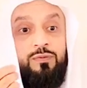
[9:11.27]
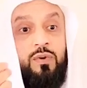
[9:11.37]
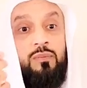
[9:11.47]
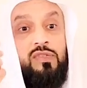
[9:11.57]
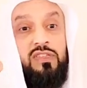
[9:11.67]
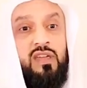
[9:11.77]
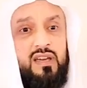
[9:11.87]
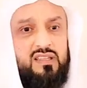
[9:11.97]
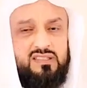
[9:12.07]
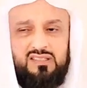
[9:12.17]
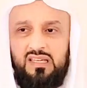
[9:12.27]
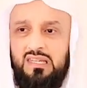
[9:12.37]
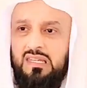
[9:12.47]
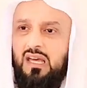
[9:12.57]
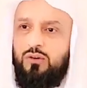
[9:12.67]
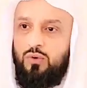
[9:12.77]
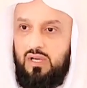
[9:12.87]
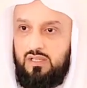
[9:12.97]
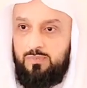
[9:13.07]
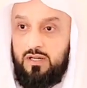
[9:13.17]
from thirst. Allahu
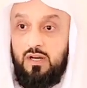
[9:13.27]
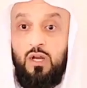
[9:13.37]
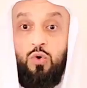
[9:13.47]
Akbar.